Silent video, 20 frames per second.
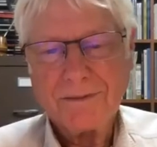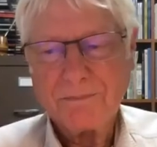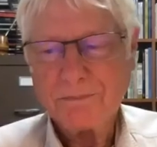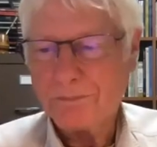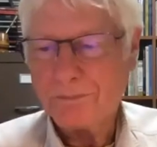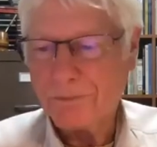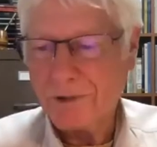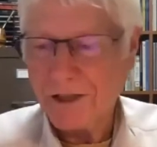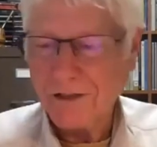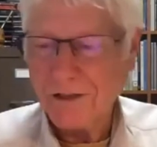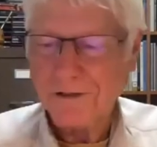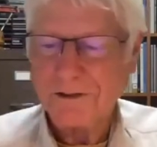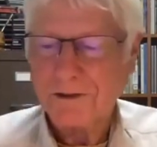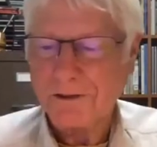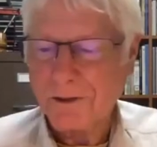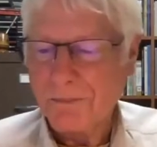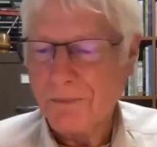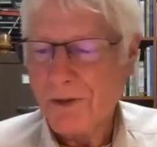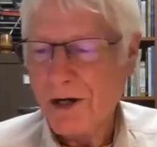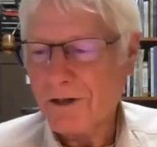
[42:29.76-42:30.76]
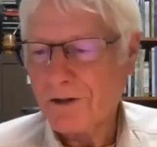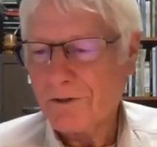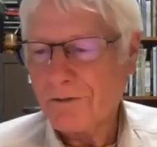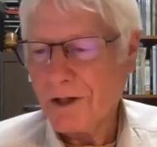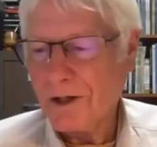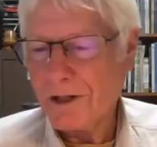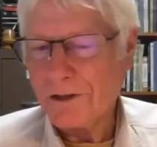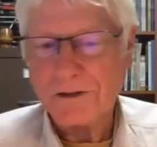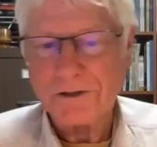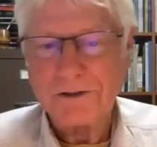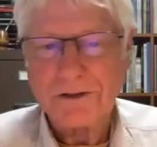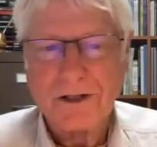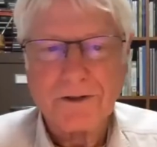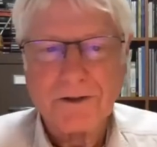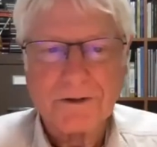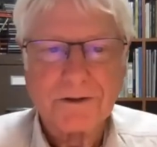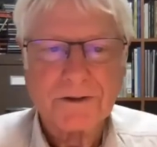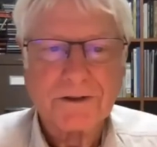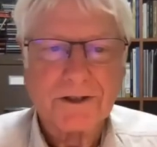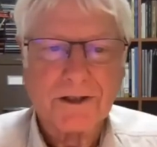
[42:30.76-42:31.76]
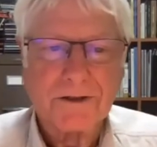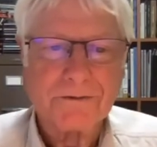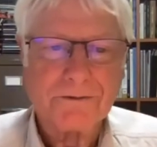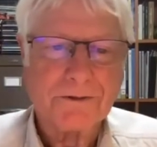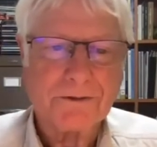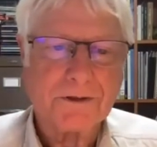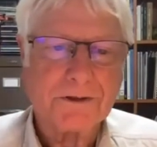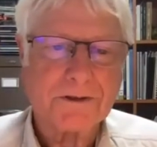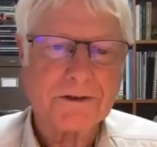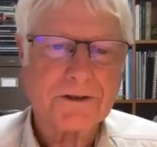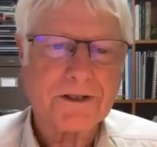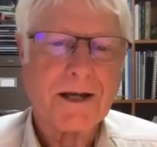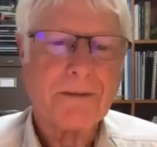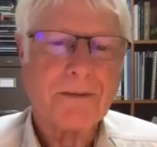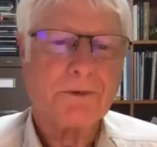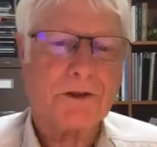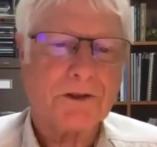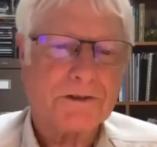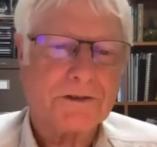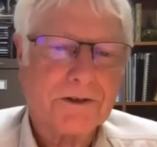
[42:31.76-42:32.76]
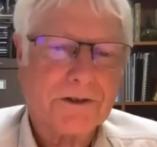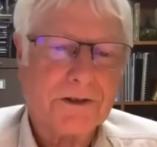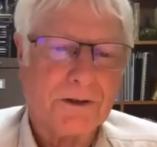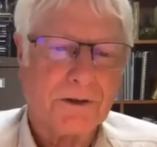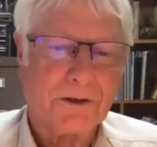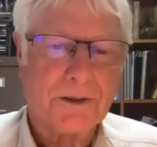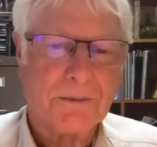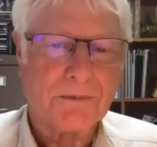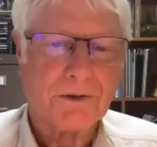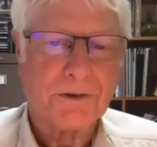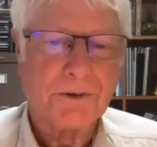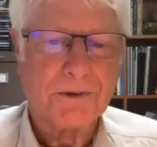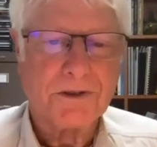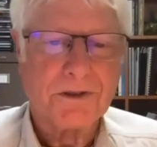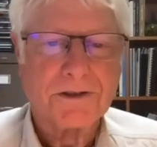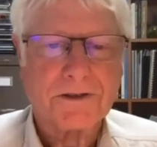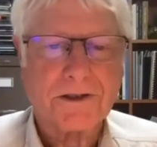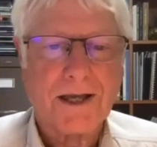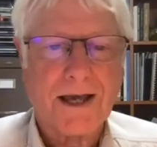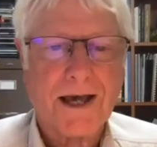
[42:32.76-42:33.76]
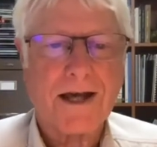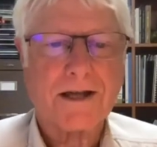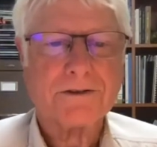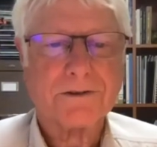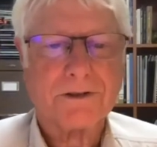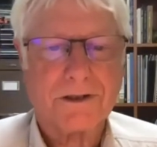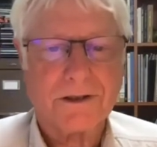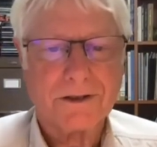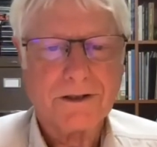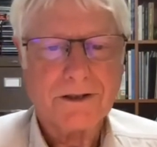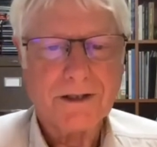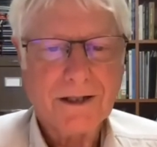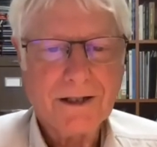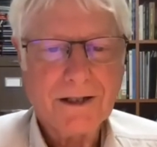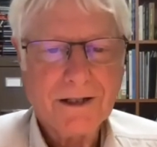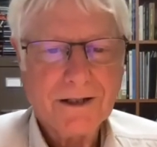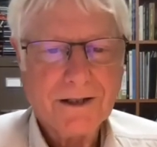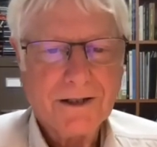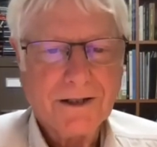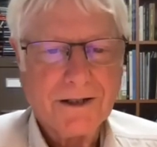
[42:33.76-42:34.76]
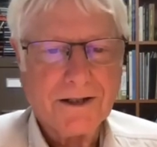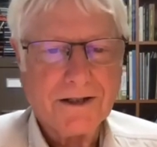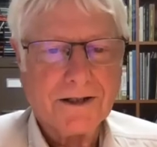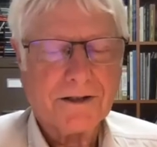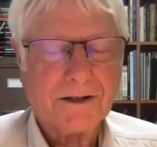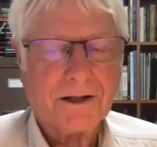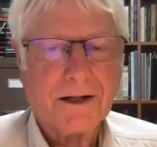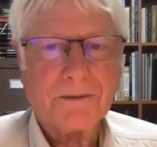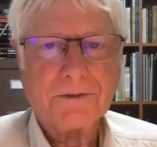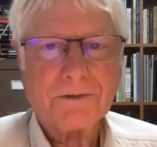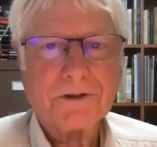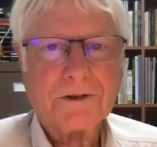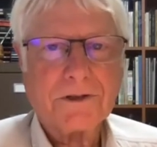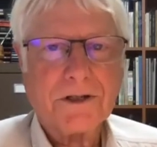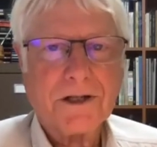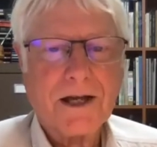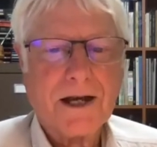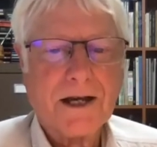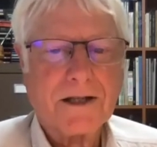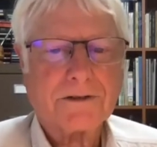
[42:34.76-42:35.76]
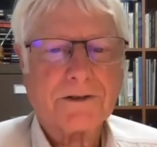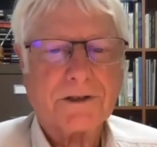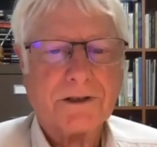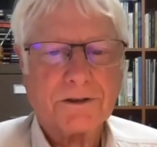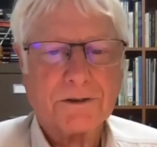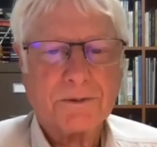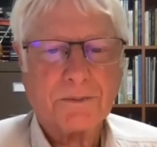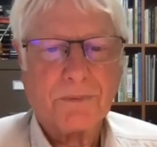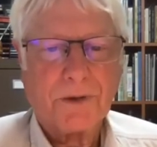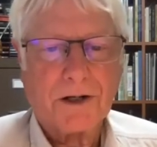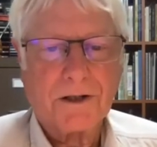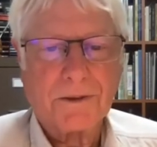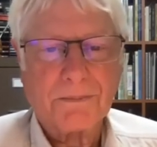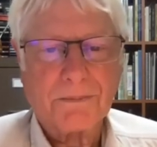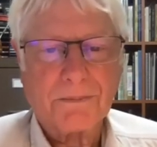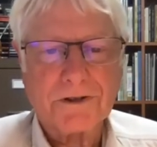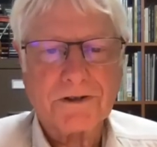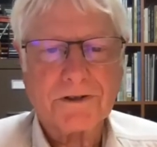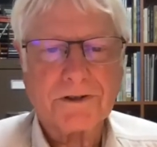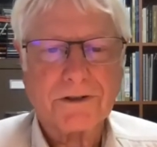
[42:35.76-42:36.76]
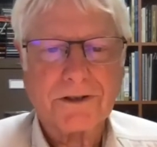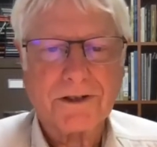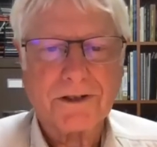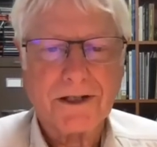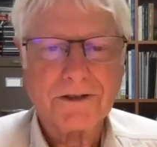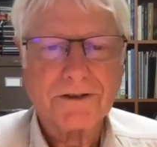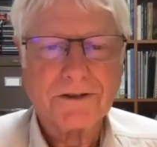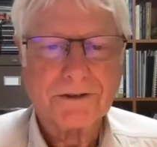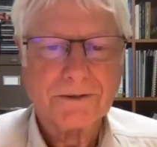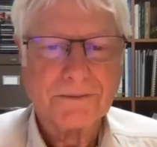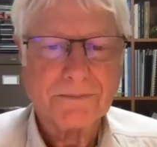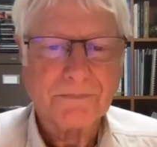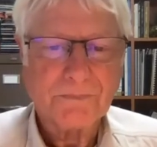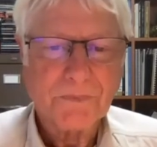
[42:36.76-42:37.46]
because it's a part of all this other stuff. For example, the skill number three is casting. And obviously, casting is part of presentation.